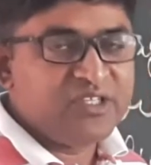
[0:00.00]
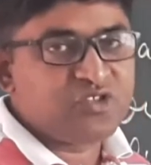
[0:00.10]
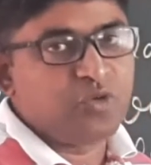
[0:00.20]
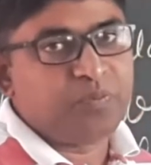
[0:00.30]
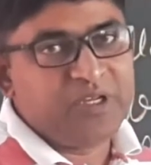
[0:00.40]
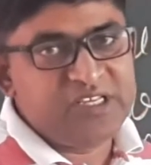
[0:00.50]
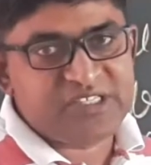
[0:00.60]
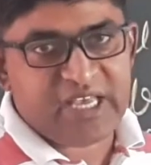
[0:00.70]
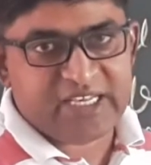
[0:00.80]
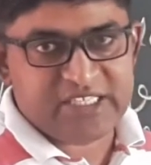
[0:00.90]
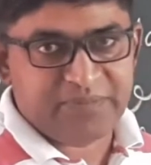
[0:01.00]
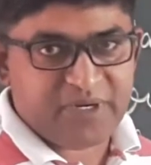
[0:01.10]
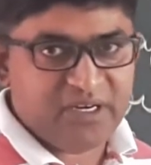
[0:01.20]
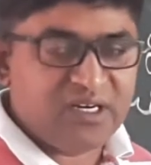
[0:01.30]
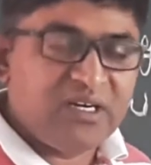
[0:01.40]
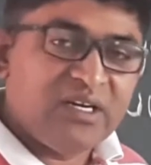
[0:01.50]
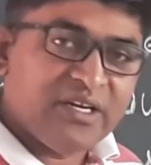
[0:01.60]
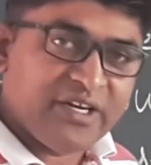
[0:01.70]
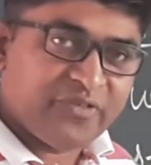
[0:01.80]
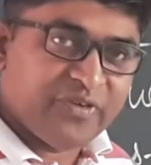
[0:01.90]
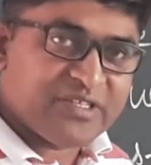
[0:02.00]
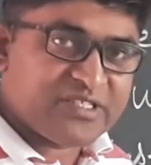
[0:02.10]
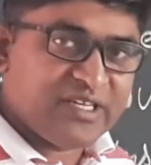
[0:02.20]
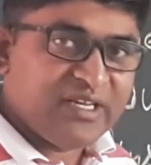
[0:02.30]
So please accept our request.